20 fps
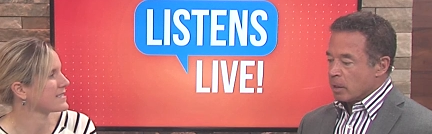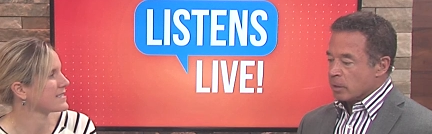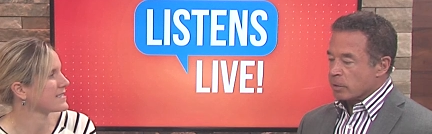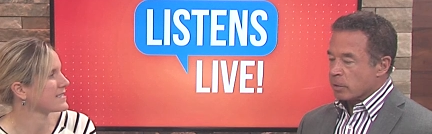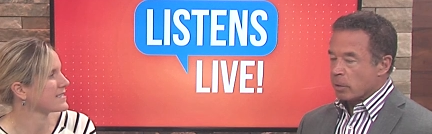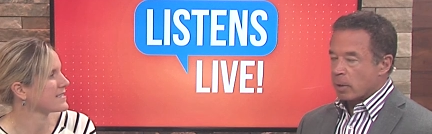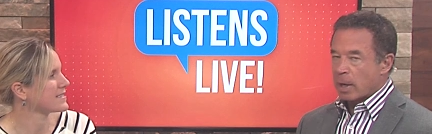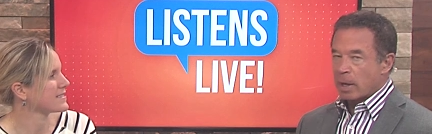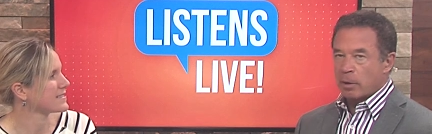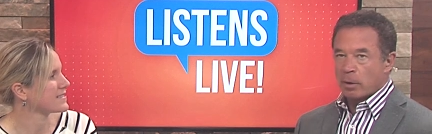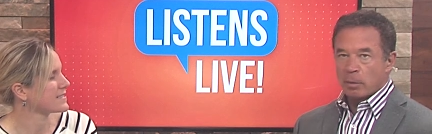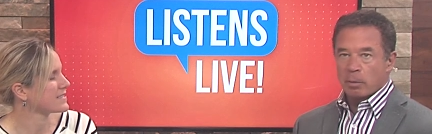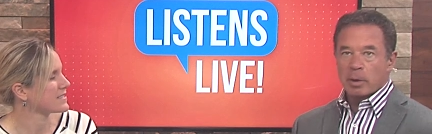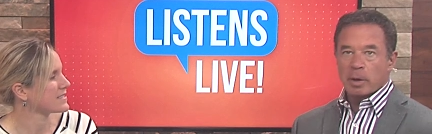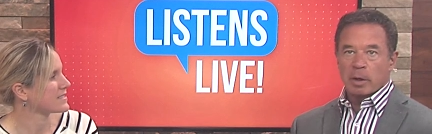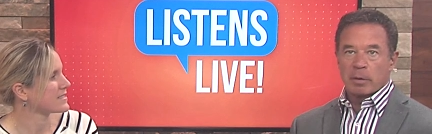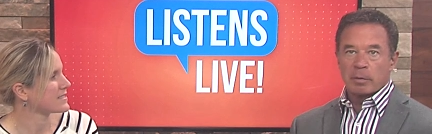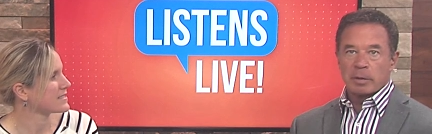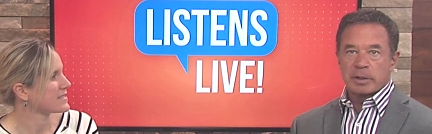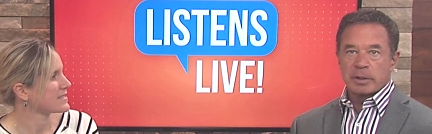Speaker 1: So I know we're
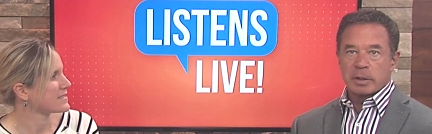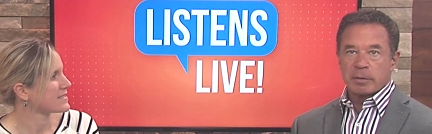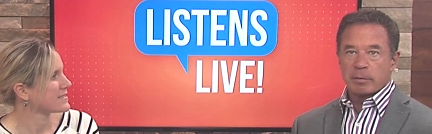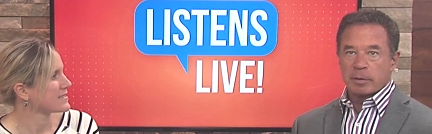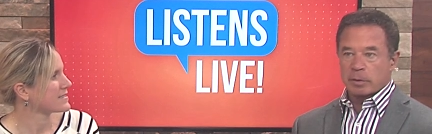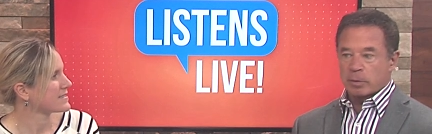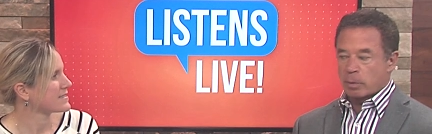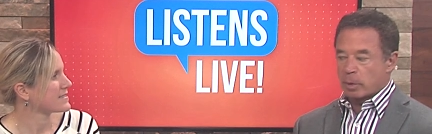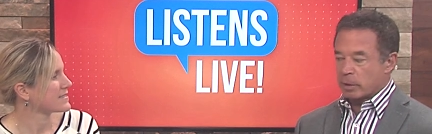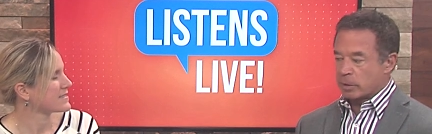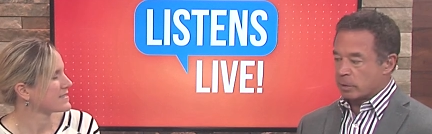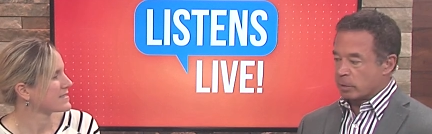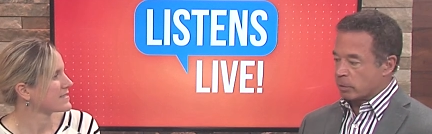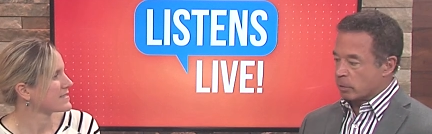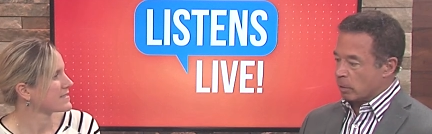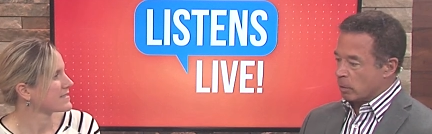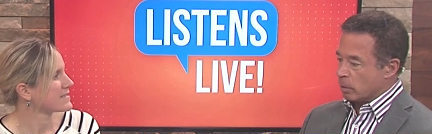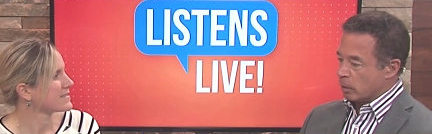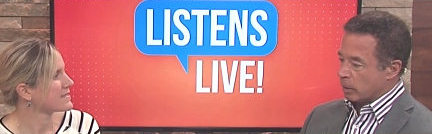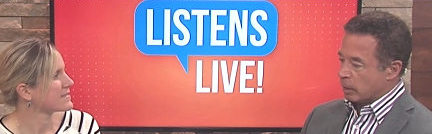going to receive this question,
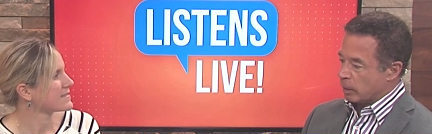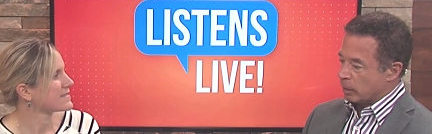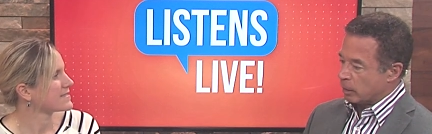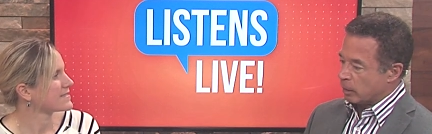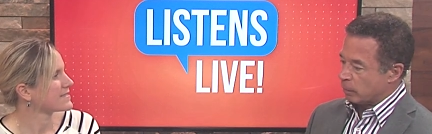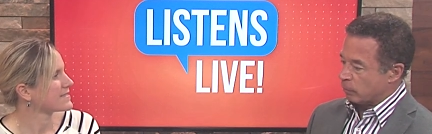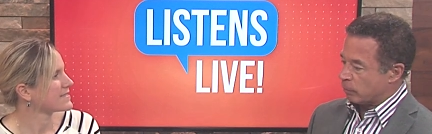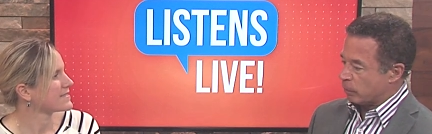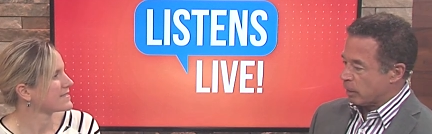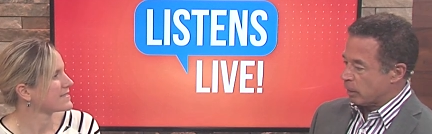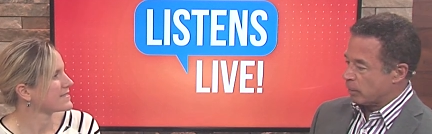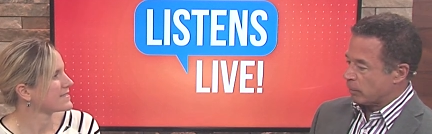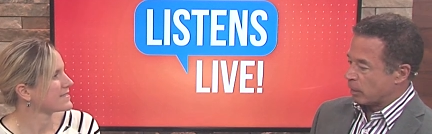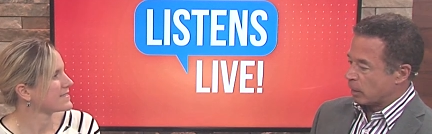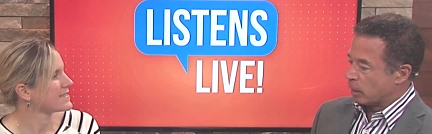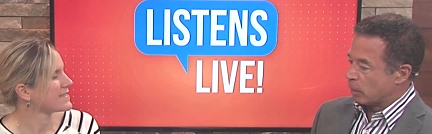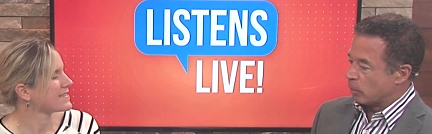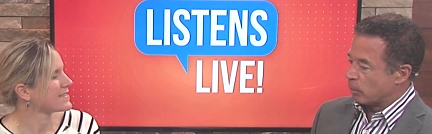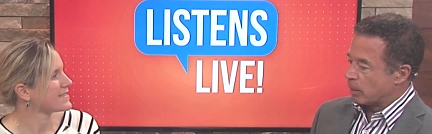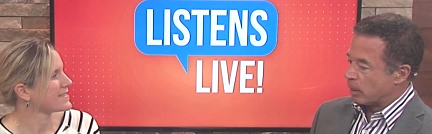so I'll go ahead and get in front of it
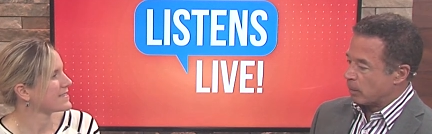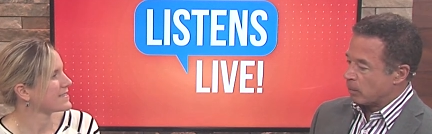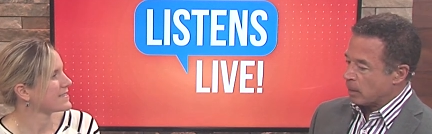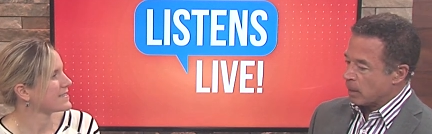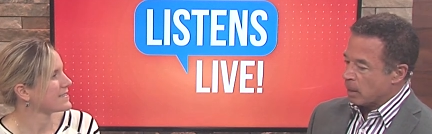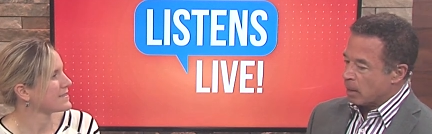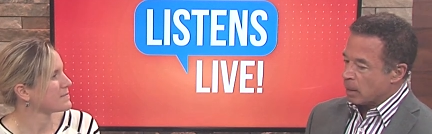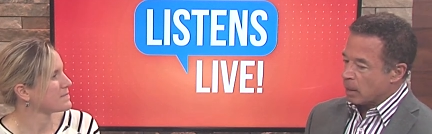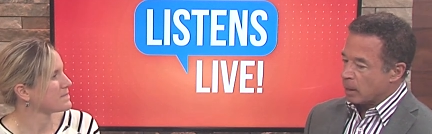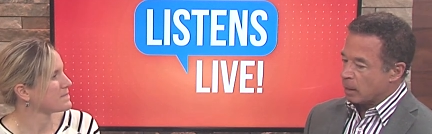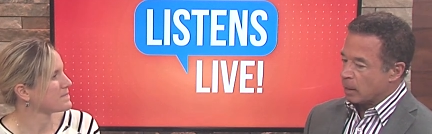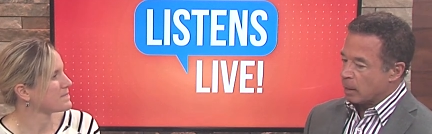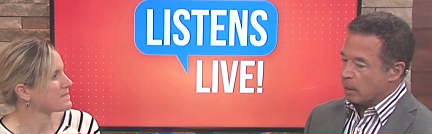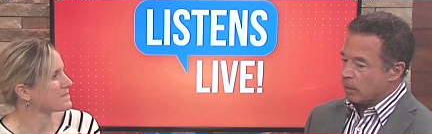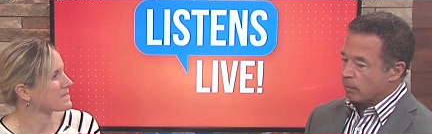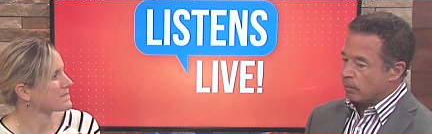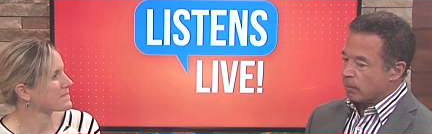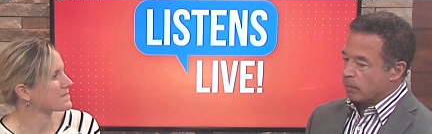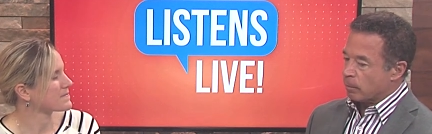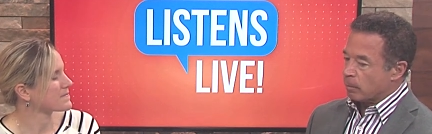a little bit. Yeah. A lot
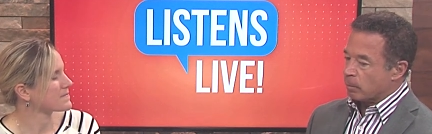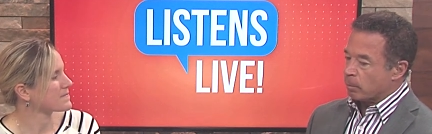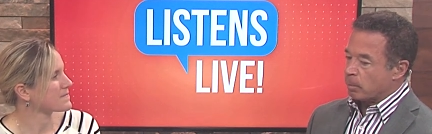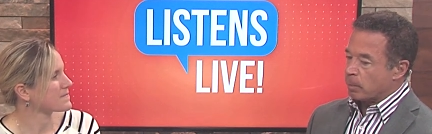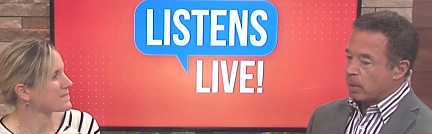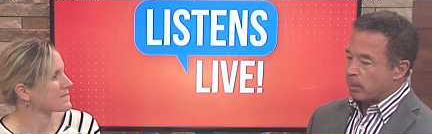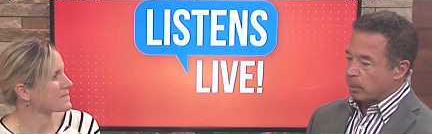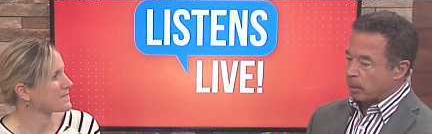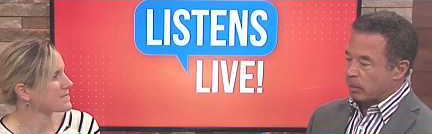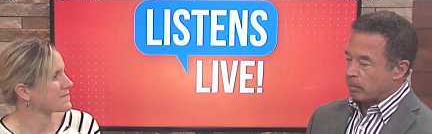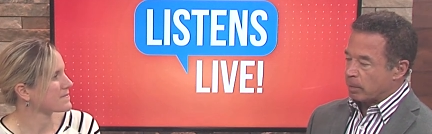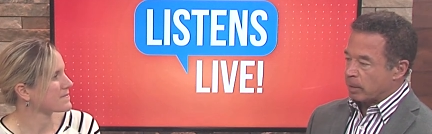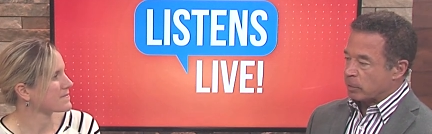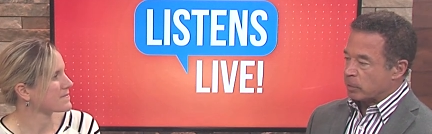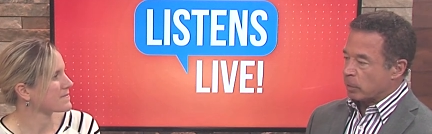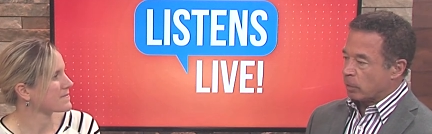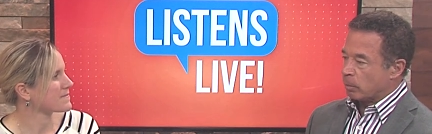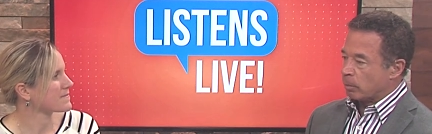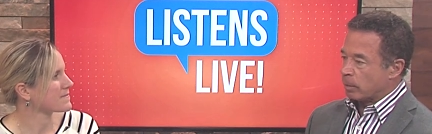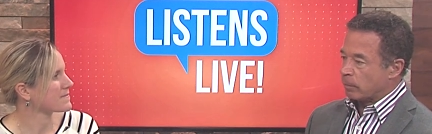of people have been
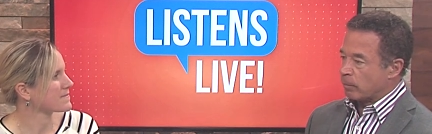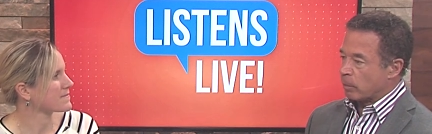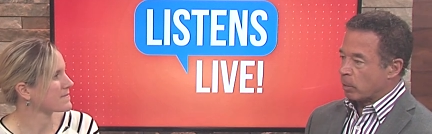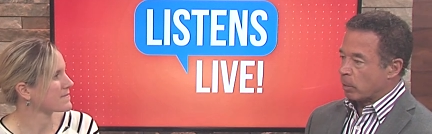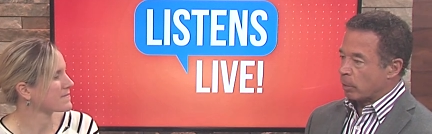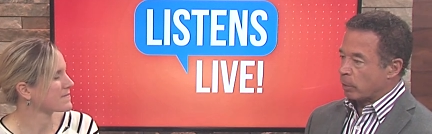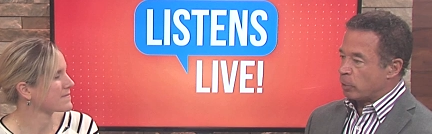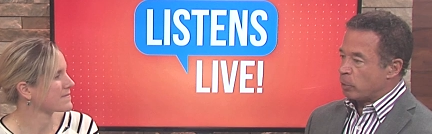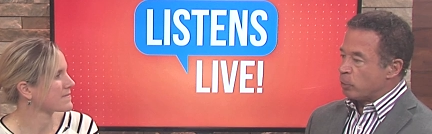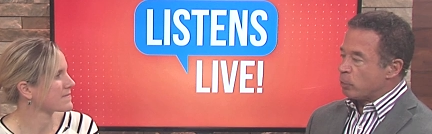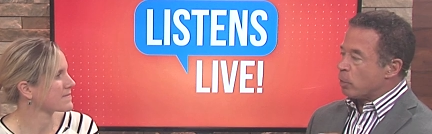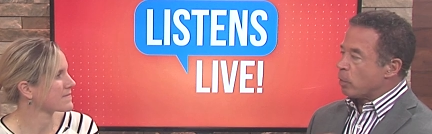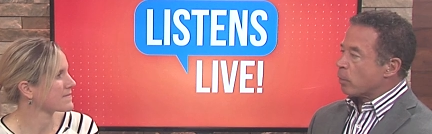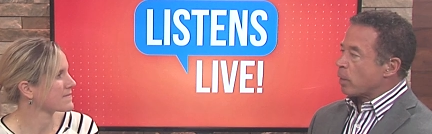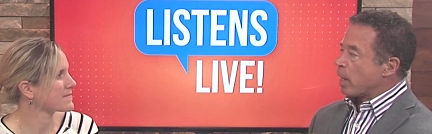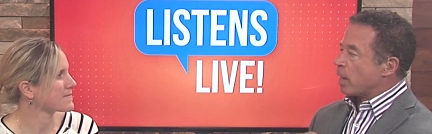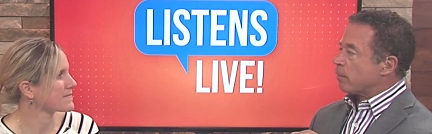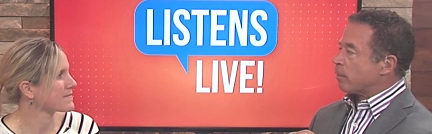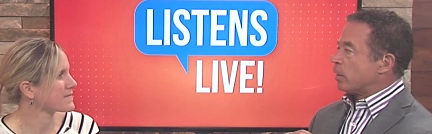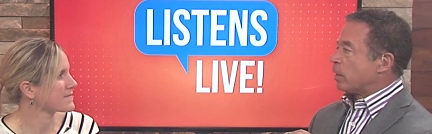told before, you don't
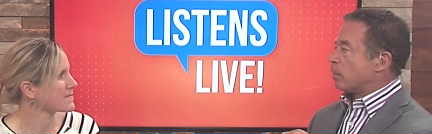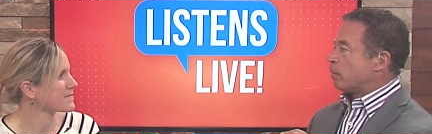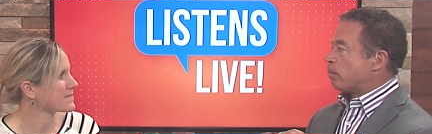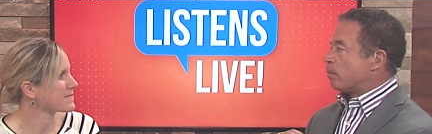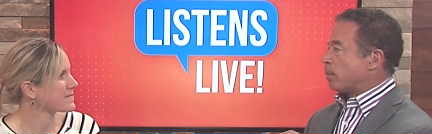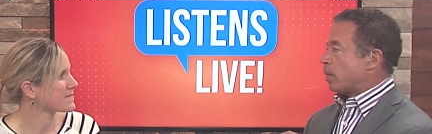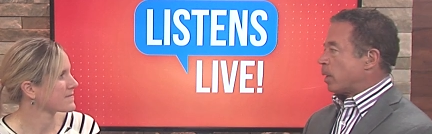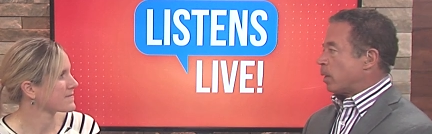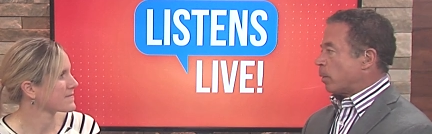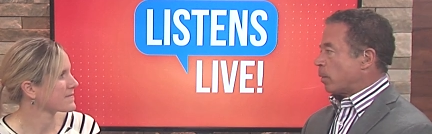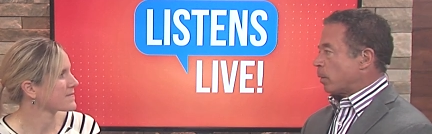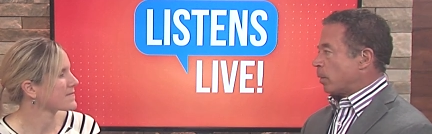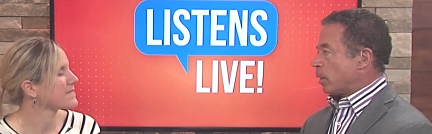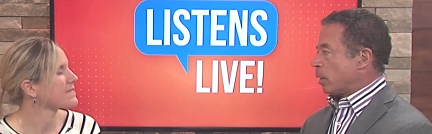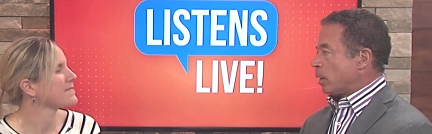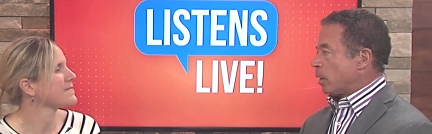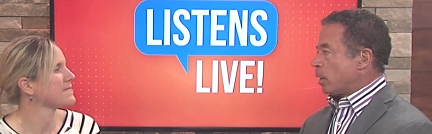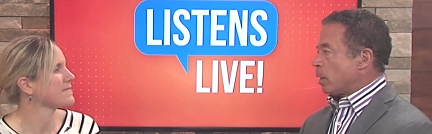have enough bone.